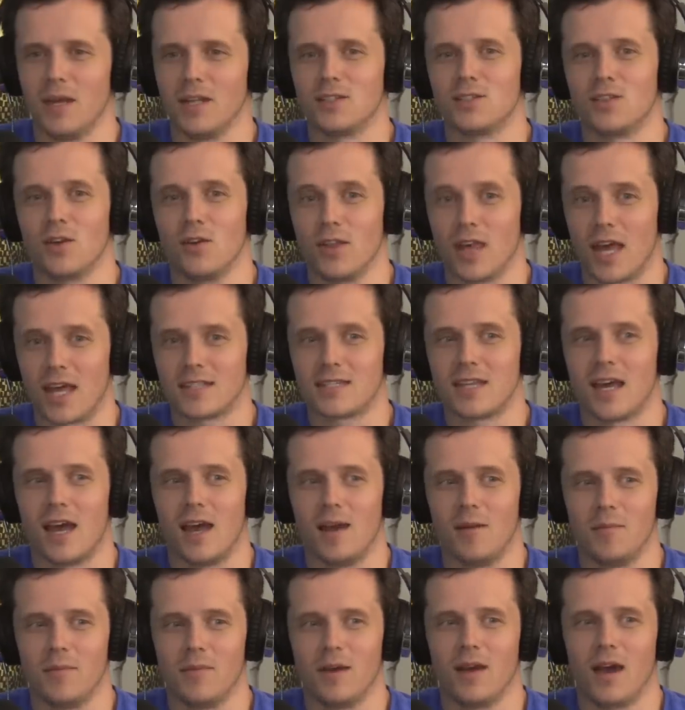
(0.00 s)
And so that
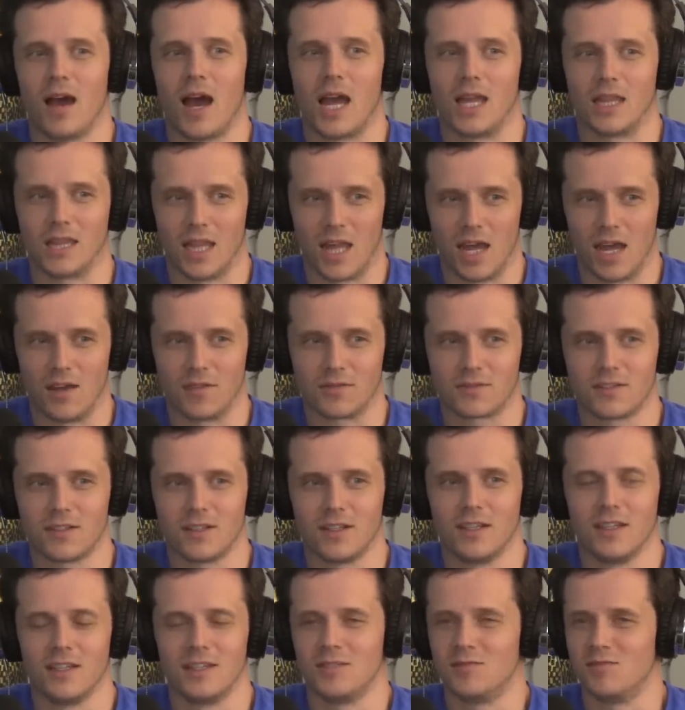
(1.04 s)
time I left,
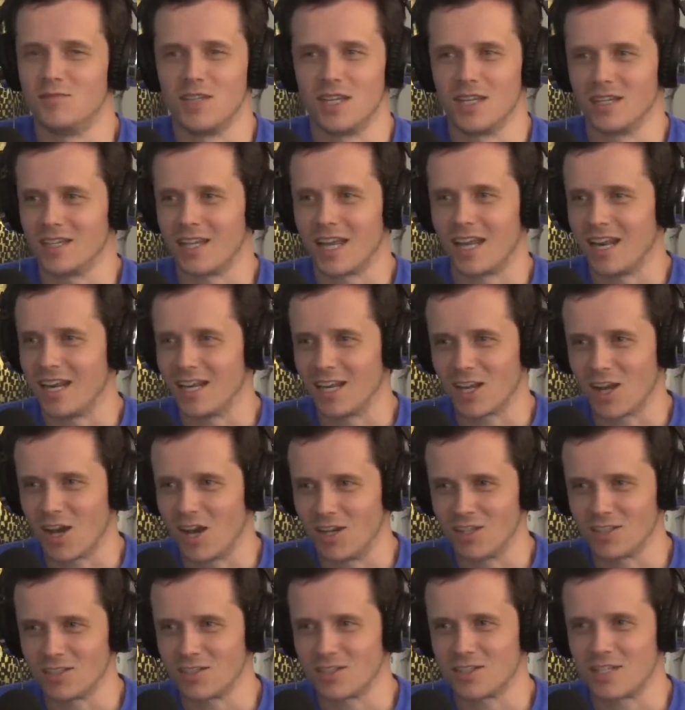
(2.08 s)
didn't get any
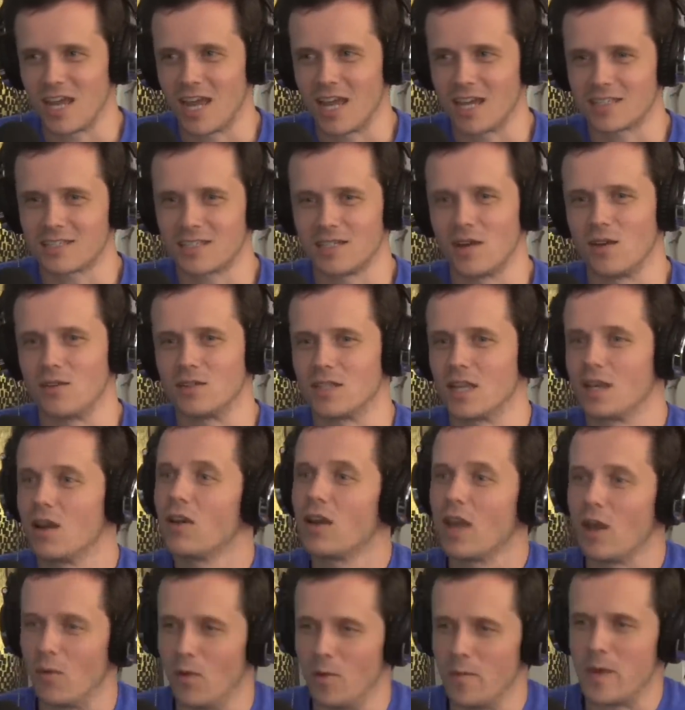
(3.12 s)
calls or texts, and I was like,
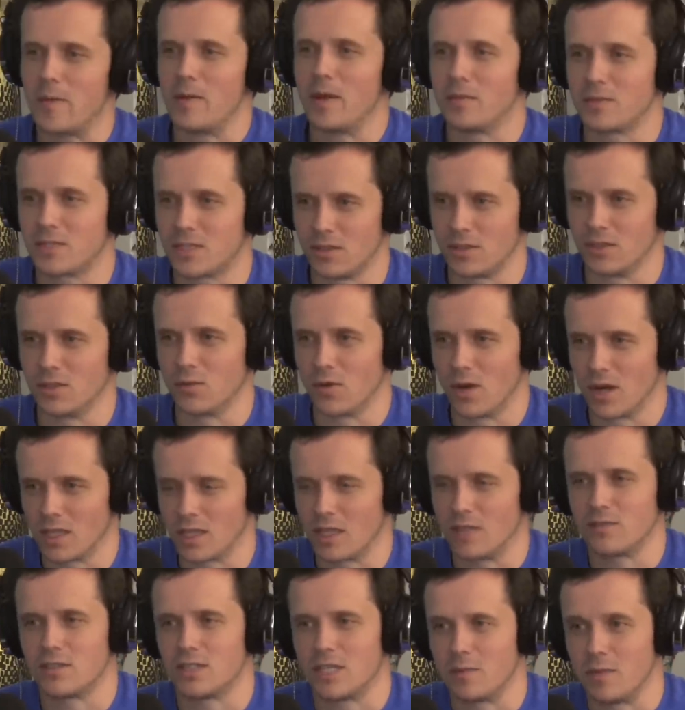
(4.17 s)
okay, well maybe I'm still in the running.
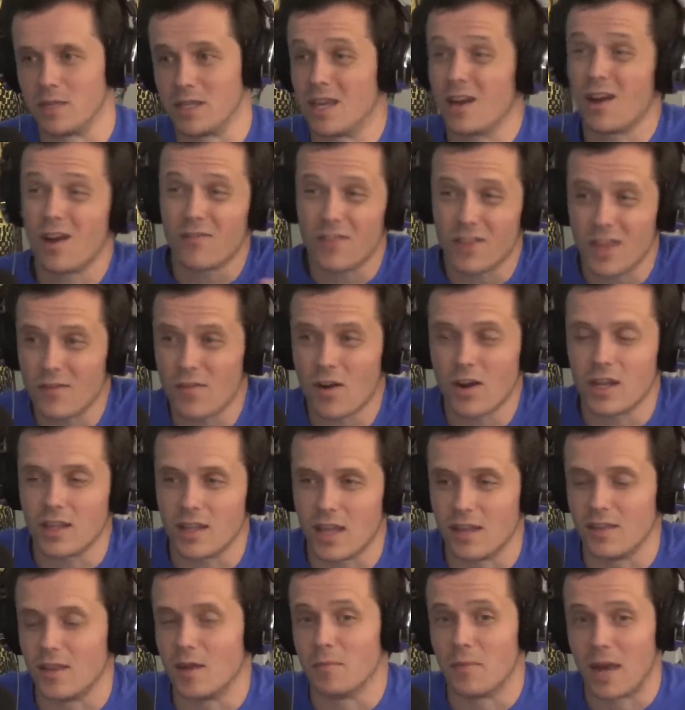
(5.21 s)
They've seen me. They've already,
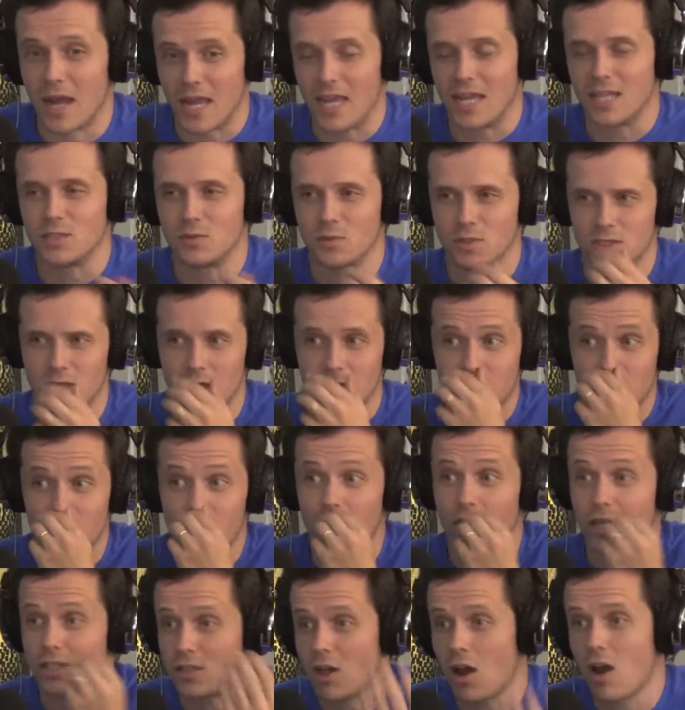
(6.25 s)
and then my agent was like, they've
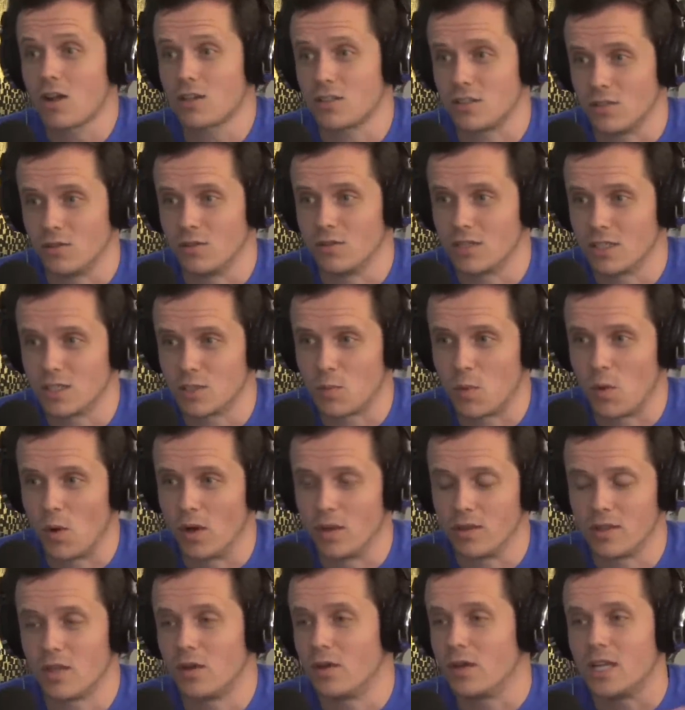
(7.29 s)
already talked to you at this
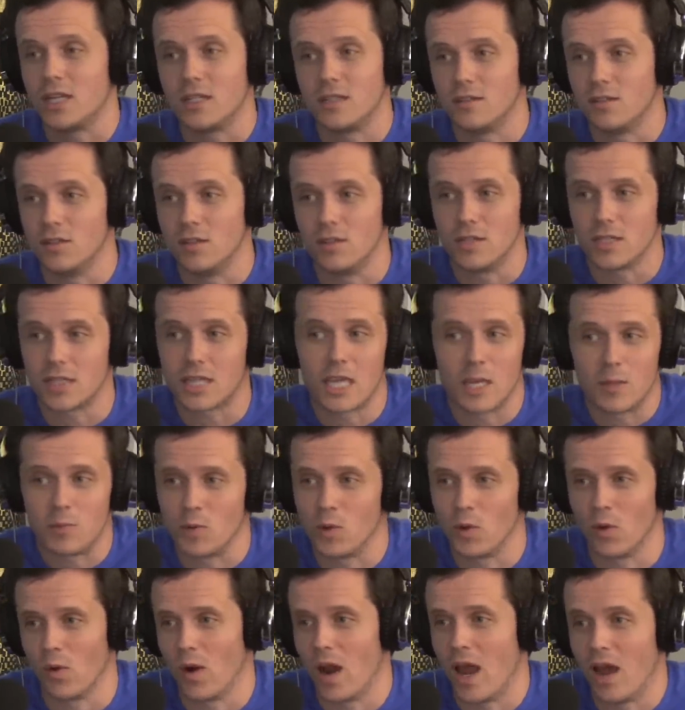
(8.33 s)
point. They don't need to keep
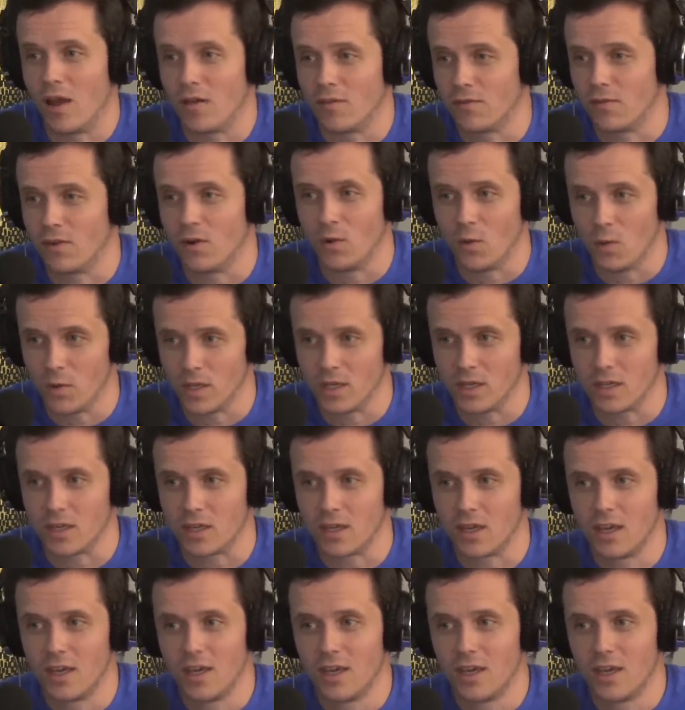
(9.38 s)
you around for a week.